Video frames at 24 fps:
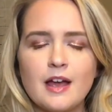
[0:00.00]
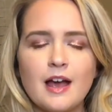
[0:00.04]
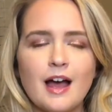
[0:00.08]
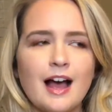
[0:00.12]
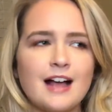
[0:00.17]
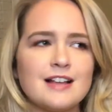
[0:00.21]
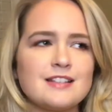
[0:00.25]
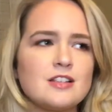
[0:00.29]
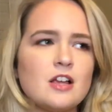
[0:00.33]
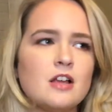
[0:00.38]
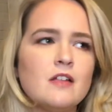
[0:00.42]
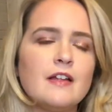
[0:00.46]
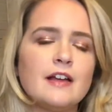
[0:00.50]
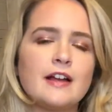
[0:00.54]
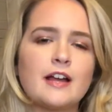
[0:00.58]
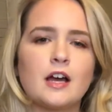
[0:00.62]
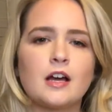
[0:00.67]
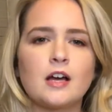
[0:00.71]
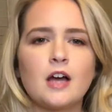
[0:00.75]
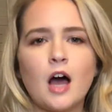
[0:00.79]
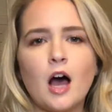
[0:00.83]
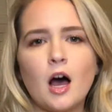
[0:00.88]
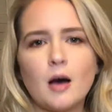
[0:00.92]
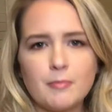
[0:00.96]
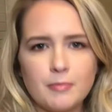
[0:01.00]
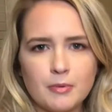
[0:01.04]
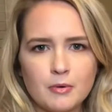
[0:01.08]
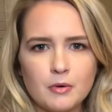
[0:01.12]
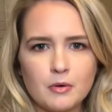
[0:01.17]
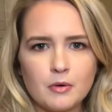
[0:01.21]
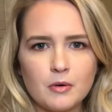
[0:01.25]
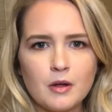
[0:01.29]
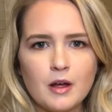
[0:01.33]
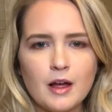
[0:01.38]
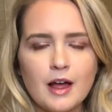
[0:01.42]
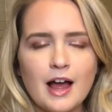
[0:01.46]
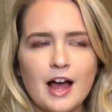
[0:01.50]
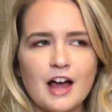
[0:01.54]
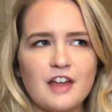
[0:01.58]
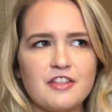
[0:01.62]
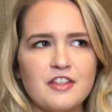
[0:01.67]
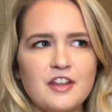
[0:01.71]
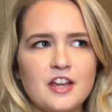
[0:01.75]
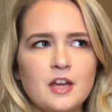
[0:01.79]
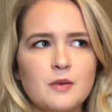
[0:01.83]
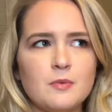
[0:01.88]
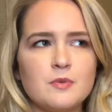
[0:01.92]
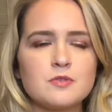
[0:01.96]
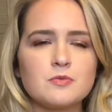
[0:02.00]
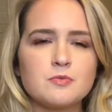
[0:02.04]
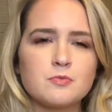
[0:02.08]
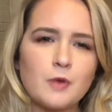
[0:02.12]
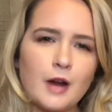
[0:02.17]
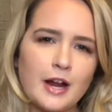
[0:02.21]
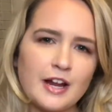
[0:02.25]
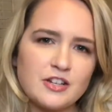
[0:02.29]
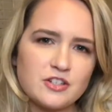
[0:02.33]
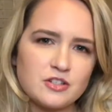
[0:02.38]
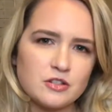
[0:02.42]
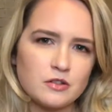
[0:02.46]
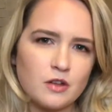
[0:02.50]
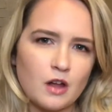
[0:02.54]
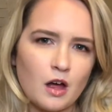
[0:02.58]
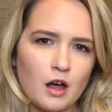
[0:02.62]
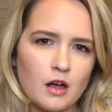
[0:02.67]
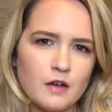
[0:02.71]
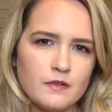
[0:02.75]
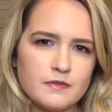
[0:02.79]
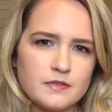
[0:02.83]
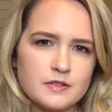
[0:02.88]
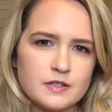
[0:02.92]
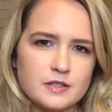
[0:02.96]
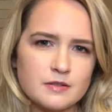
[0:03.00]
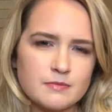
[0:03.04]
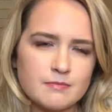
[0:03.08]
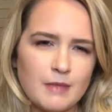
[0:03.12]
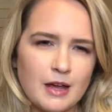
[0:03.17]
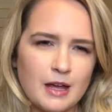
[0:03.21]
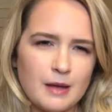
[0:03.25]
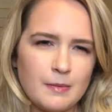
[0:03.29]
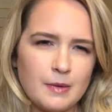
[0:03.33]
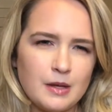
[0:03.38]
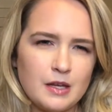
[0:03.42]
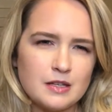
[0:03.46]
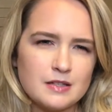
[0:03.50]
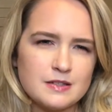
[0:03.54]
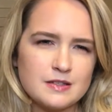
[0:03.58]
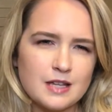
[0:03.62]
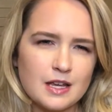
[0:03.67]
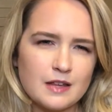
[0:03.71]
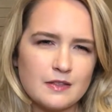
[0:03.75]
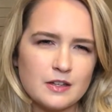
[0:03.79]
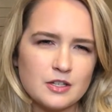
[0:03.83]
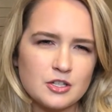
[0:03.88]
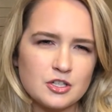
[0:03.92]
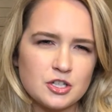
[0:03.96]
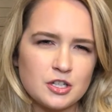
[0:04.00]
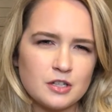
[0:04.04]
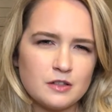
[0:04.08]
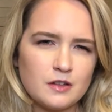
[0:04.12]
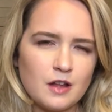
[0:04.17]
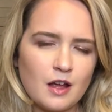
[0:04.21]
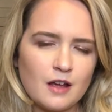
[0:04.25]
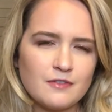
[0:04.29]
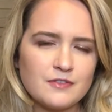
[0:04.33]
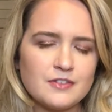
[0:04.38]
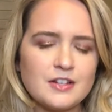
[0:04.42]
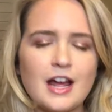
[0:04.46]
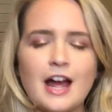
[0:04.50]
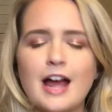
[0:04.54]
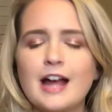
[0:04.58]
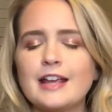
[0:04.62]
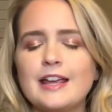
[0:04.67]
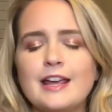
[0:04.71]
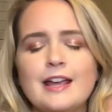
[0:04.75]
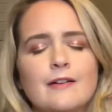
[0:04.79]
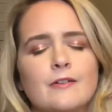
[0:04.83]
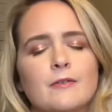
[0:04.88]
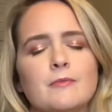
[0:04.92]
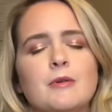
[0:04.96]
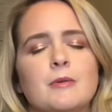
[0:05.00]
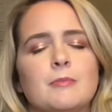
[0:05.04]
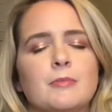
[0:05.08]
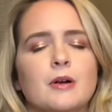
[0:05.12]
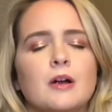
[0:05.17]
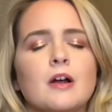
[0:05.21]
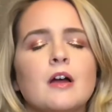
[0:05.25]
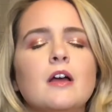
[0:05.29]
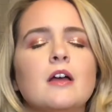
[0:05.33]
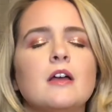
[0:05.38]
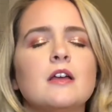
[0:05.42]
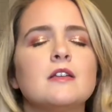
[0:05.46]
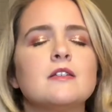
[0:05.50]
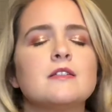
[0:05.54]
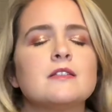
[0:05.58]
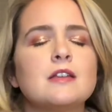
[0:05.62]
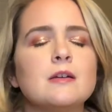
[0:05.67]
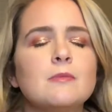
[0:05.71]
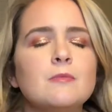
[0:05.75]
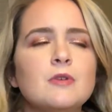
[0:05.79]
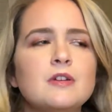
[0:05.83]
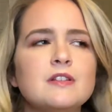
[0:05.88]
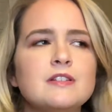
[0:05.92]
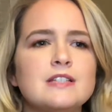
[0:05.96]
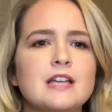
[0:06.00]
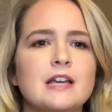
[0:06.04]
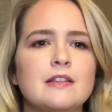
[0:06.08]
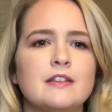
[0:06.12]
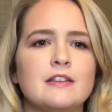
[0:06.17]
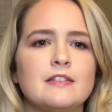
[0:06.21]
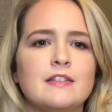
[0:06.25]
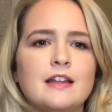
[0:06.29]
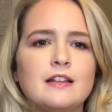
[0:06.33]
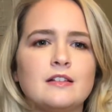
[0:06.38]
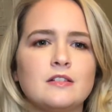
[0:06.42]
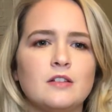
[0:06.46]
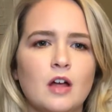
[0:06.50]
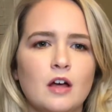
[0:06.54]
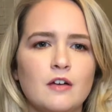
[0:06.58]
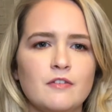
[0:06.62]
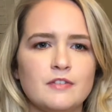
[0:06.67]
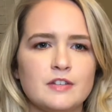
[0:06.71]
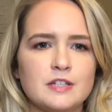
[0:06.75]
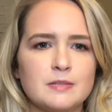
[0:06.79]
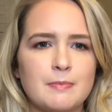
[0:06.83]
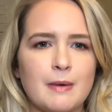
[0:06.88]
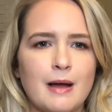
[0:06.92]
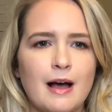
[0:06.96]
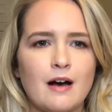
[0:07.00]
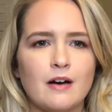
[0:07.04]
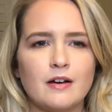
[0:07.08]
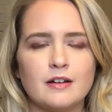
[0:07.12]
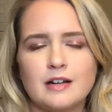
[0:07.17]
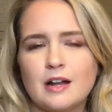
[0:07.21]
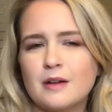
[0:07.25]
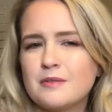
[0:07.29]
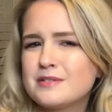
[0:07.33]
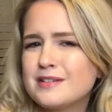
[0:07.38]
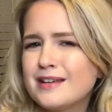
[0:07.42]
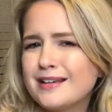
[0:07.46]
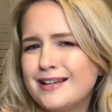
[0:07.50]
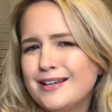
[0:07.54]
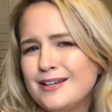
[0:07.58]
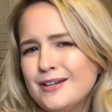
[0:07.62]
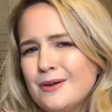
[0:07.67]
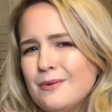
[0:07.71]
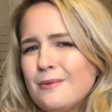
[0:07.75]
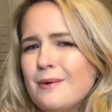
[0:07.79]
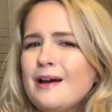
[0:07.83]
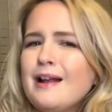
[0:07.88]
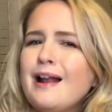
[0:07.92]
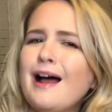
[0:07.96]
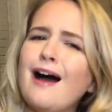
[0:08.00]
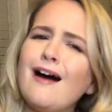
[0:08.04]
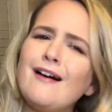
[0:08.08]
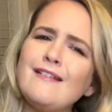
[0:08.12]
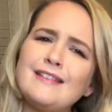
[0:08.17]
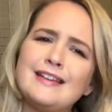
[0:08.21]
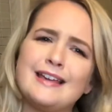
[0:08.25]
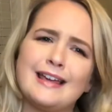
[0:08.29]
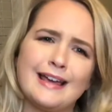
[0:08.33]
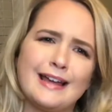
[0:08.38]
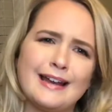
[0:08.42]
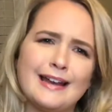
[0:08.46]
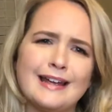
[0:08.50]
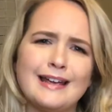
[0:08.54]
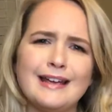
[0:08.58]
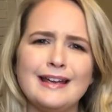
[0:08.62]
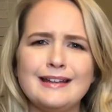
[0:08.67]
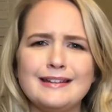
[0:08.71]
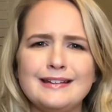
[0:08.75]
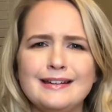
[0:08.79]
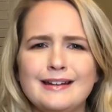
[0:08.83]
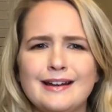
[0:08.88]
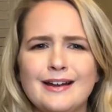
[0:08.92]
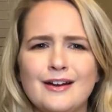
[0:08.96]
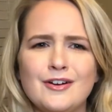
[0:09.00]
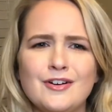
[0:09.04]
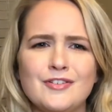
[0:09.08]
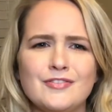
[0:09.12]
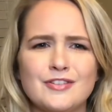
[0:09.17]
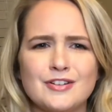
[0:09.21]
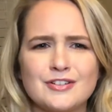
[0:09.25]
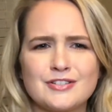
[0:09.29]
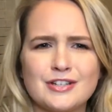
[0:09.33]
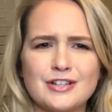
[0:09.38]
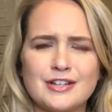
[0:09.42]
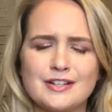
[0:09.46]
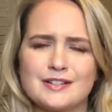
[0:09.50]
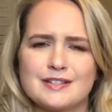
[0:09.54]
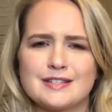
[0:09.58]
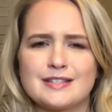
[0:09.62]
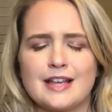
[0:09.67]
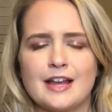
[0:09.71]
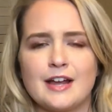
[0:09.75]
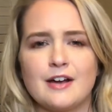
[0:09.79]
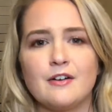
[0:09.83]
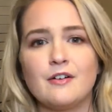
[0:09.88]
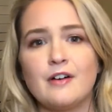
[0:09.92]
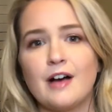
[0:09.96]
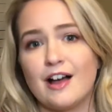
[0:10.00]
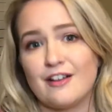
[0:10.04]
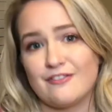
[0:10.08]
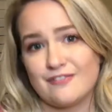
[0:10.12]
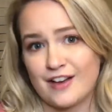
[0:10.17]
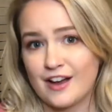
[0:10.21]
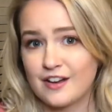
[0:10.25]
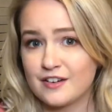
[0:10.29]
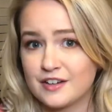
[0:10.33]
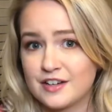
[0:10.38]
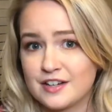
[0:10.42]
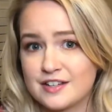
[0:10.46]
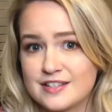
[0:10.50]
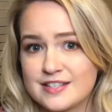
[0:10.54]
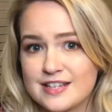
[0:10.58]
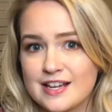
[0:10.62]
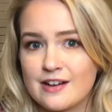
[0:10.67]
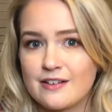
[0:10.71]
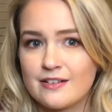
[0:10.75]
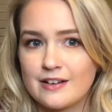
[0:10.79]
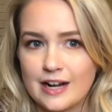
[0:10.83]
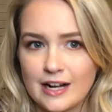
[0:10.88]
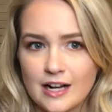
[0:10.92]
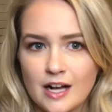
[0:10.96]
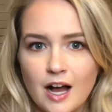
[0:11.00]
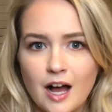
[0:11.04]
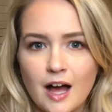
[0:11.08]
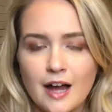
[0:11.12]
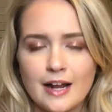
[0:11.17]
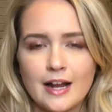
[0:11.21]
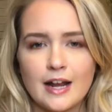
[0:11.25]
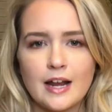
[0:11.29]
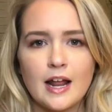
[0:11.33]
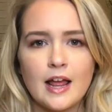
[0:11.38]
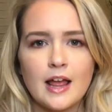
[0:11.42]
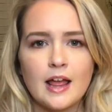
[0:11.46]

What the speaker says: I saw like a couple. I think it was Rach Loves maybe said that she loved it. I can't remember. Someone said that they love this palette, and I was like, you know what? I'll get it. You know, if there's a good sale. I found a good sale, and I got it.